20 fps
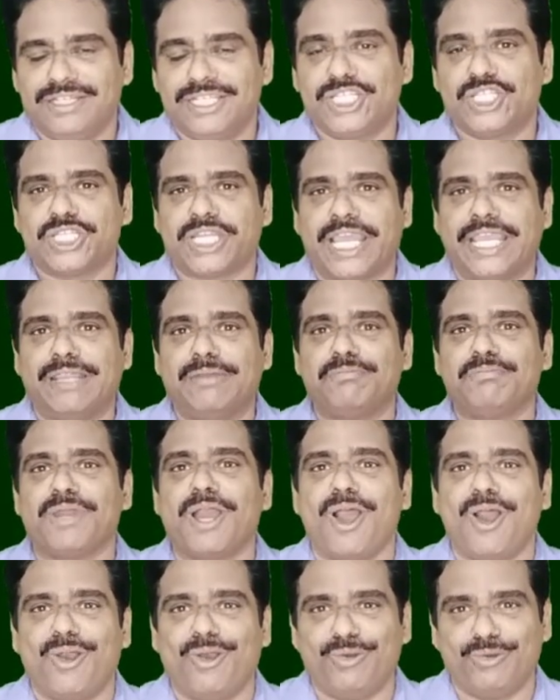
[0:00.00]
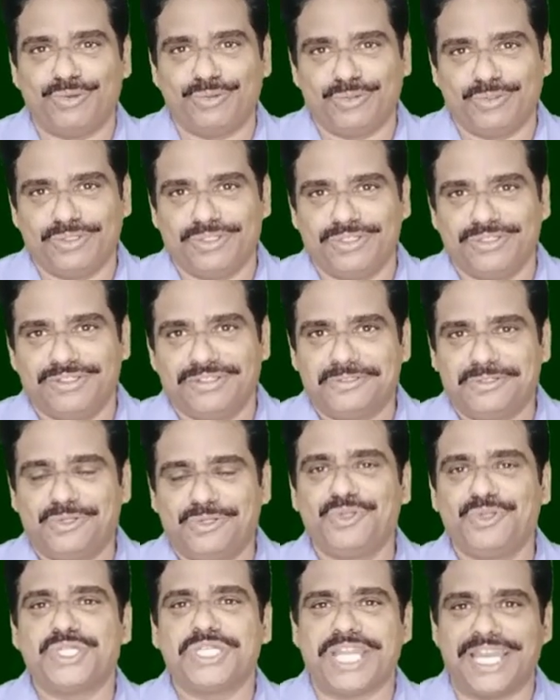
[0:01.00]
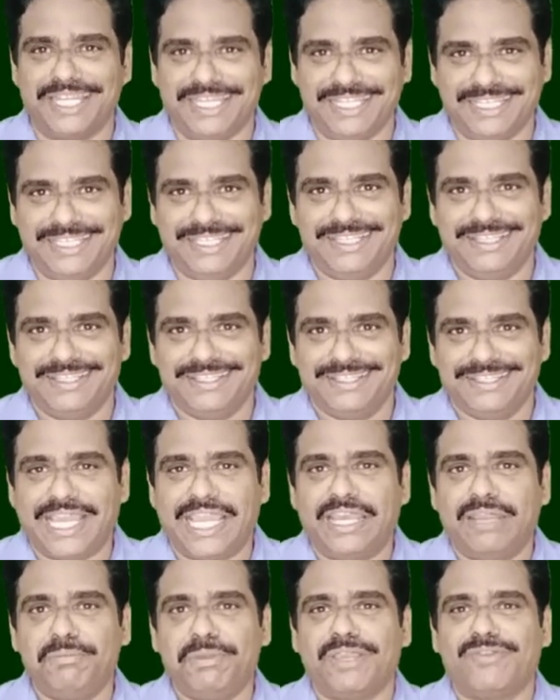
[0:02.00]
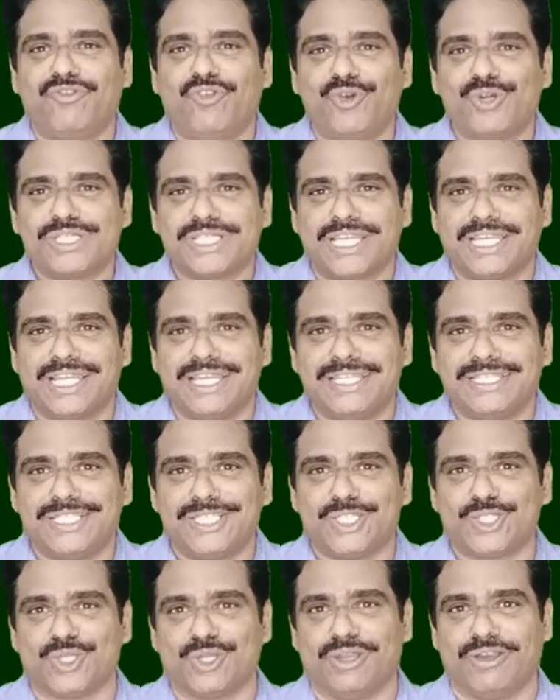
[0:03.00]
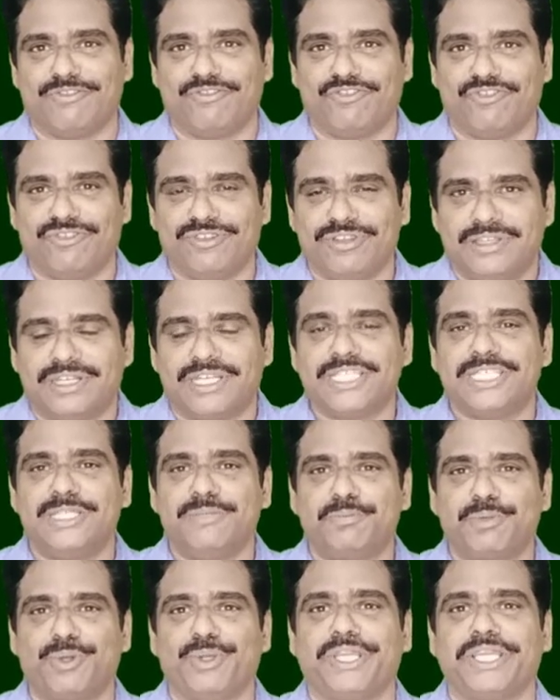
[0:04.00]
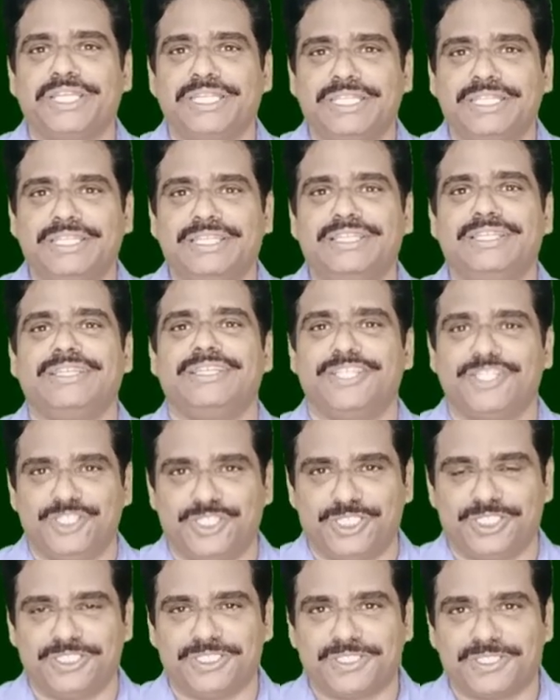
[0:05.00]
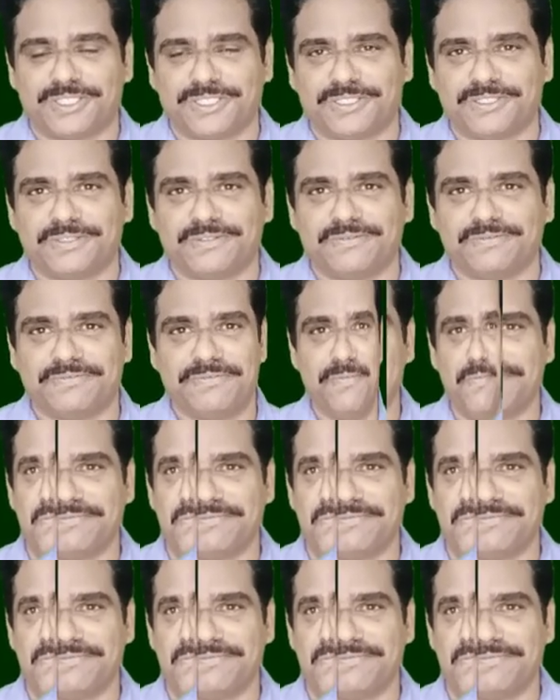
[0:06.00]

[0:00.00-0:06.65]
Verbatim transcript: It's time now to study dynamic force analysis of reciprocating engines.